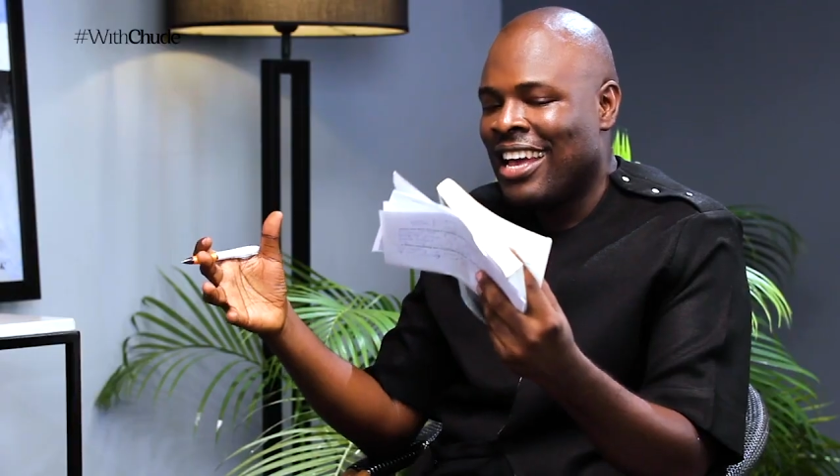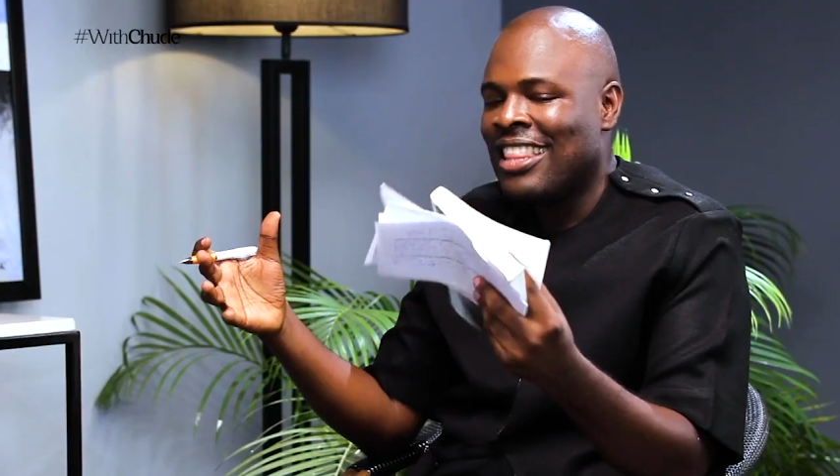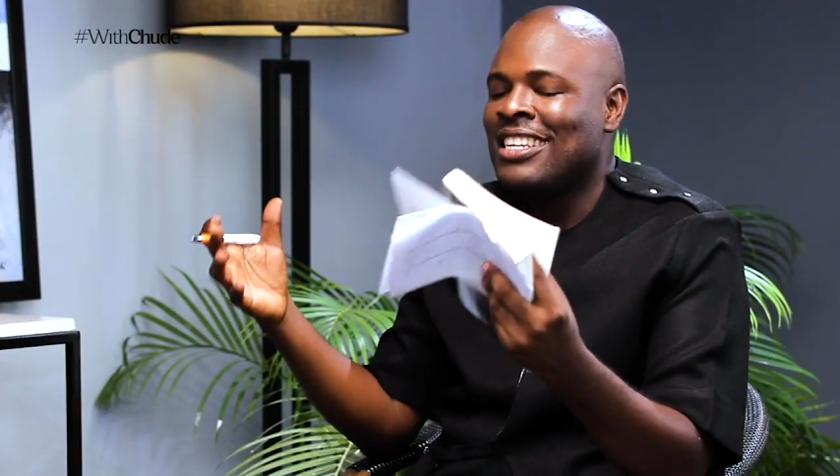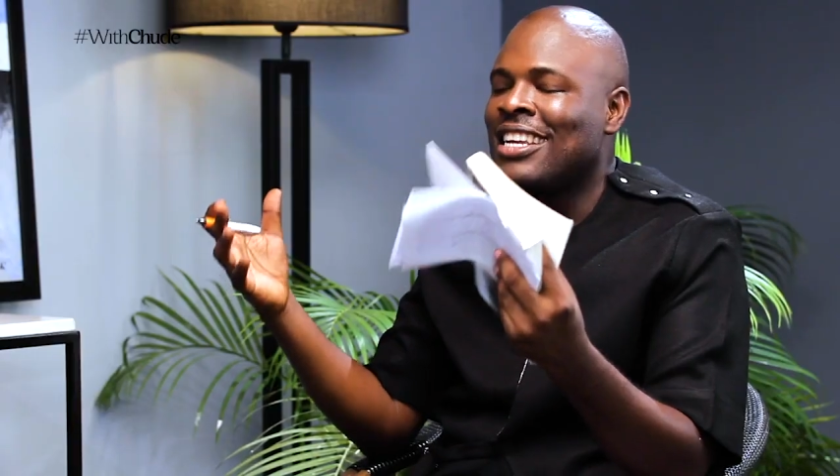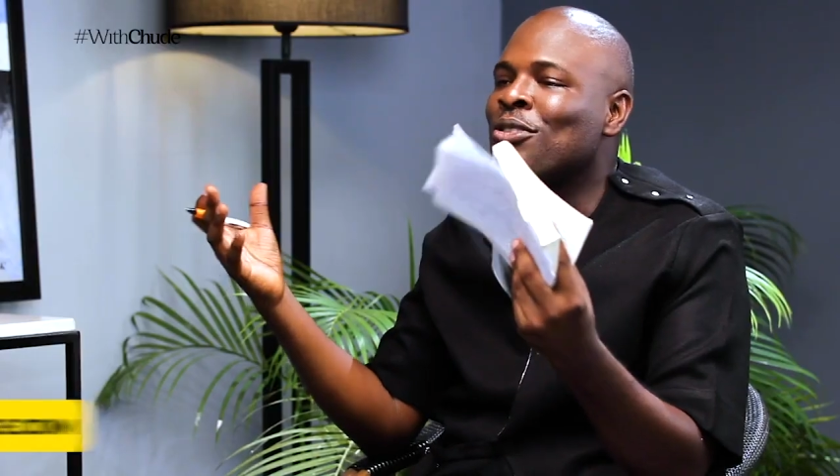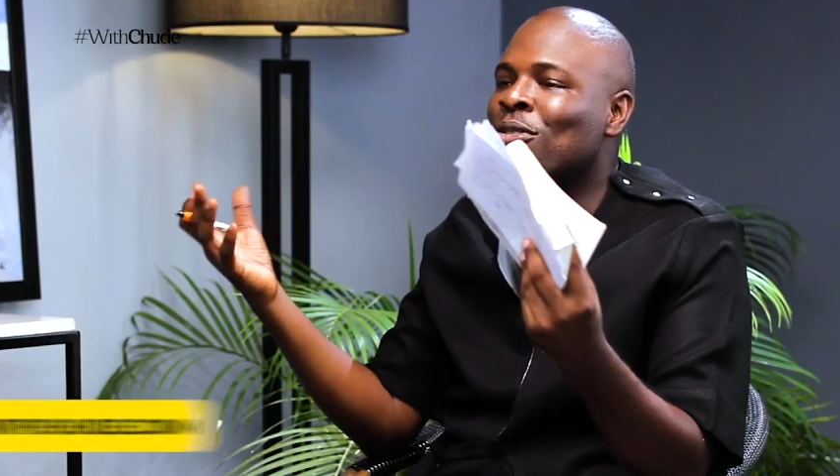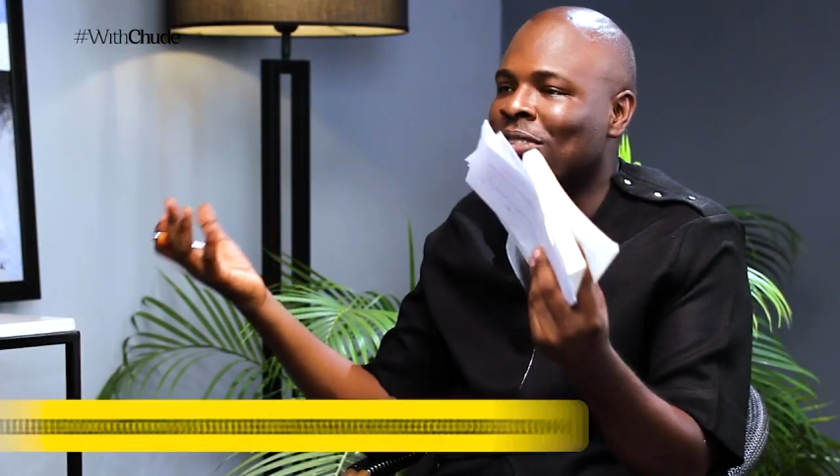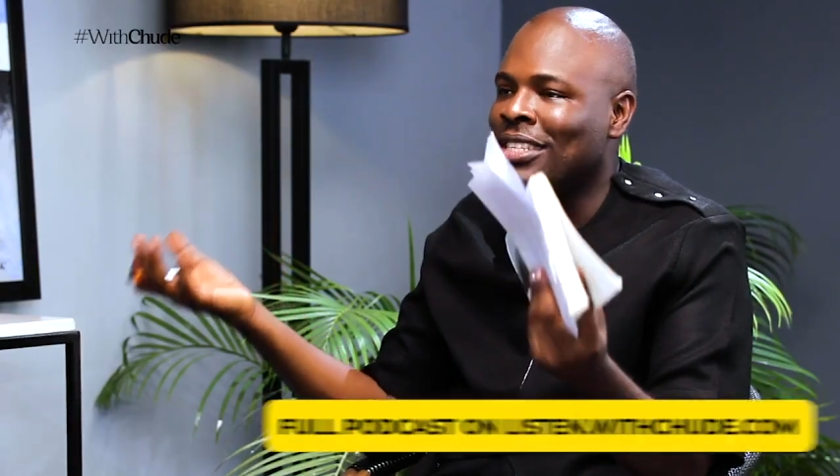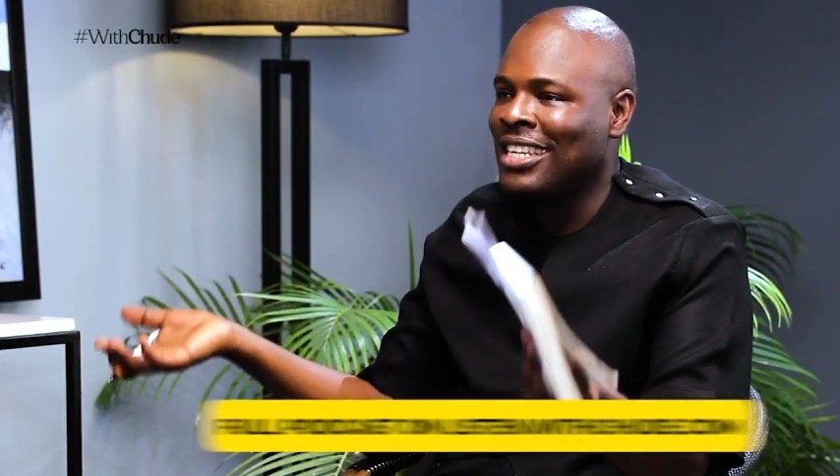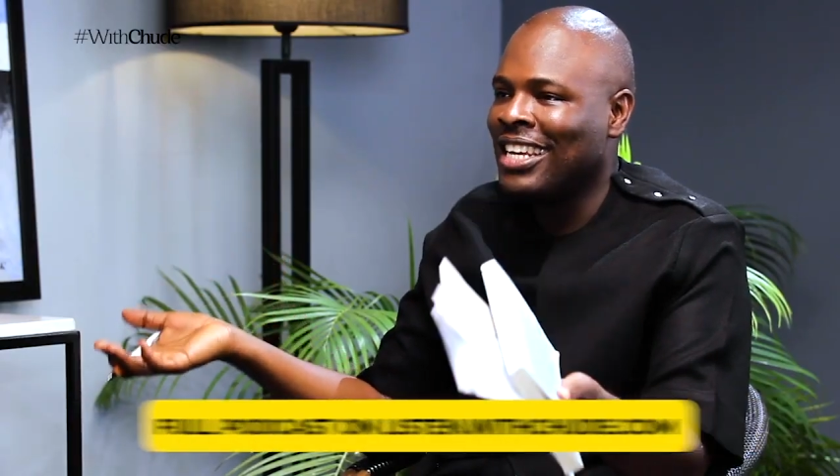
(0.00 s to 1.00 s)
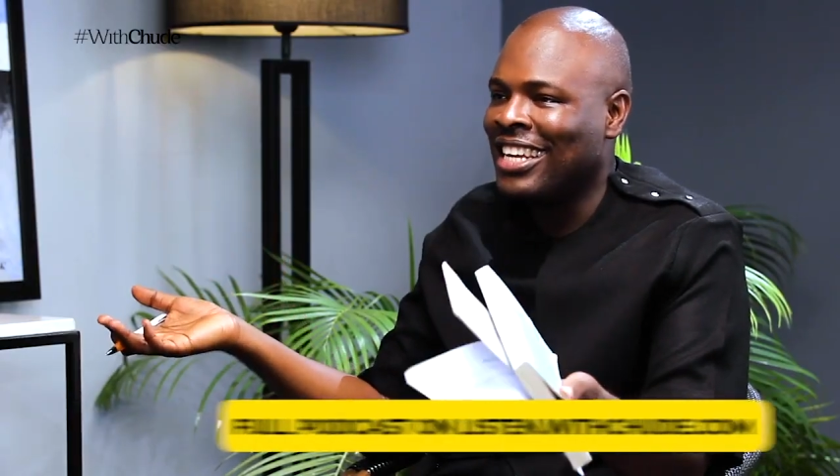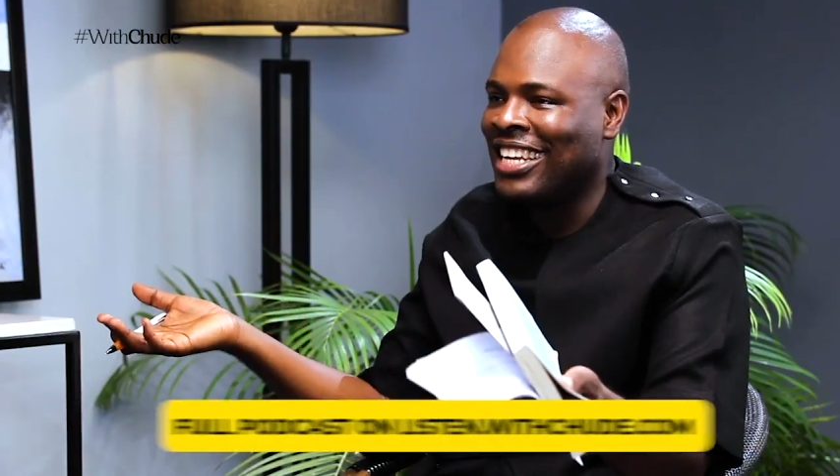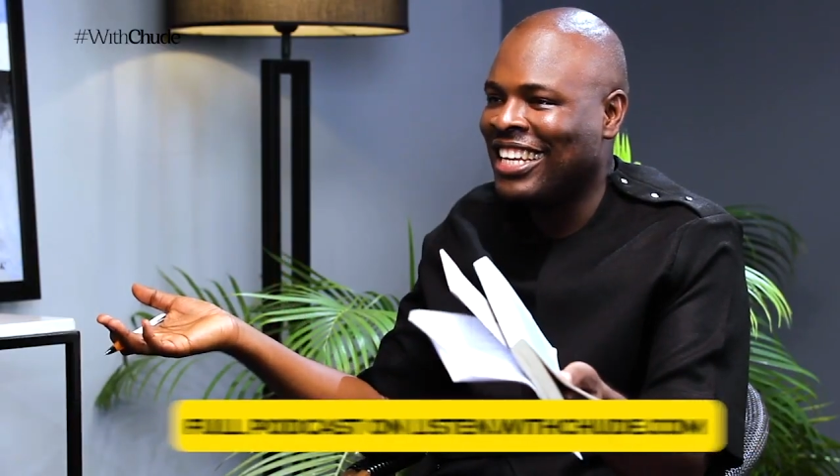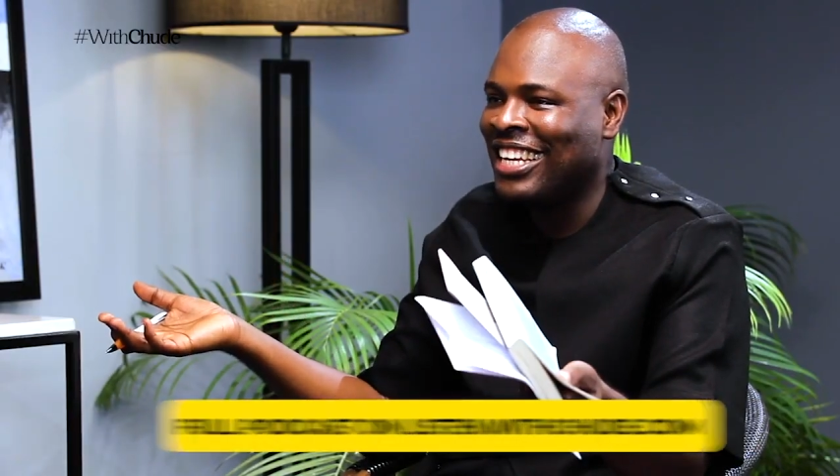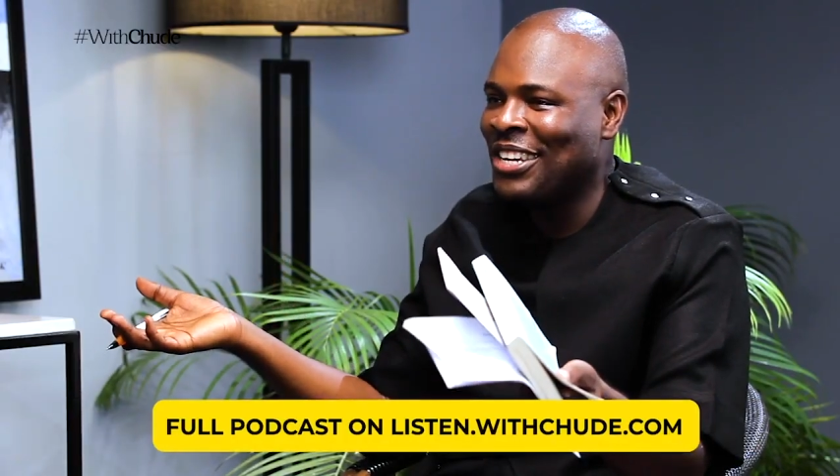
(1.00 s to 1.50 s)
And at the end of the day,
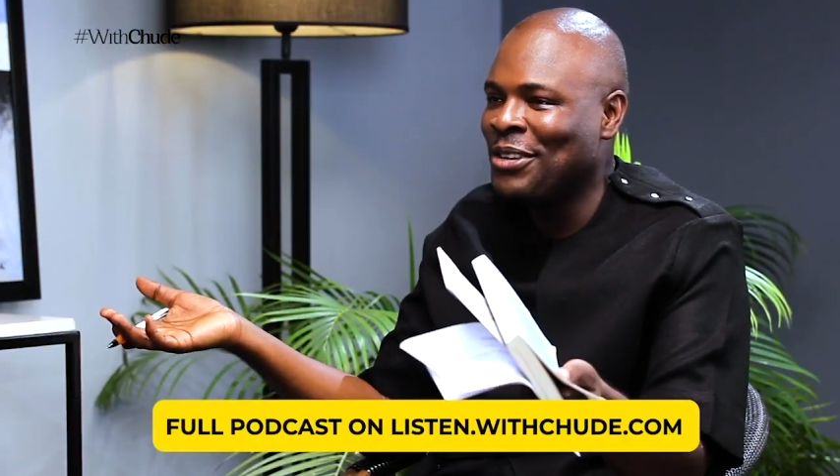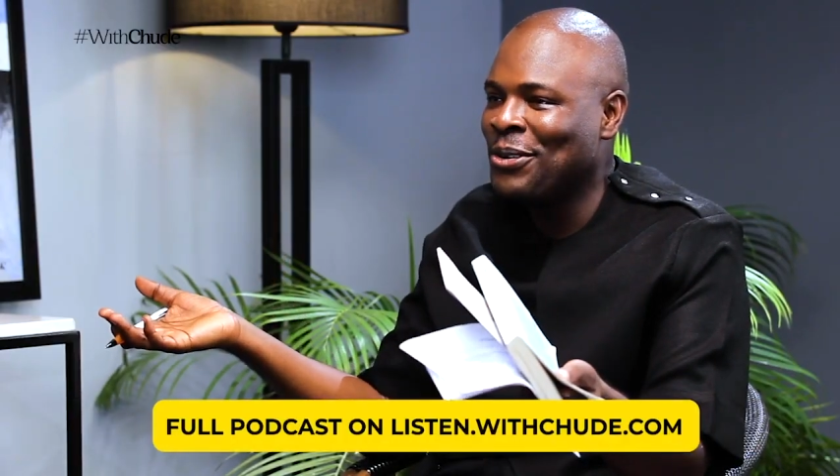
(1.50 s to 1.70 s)
you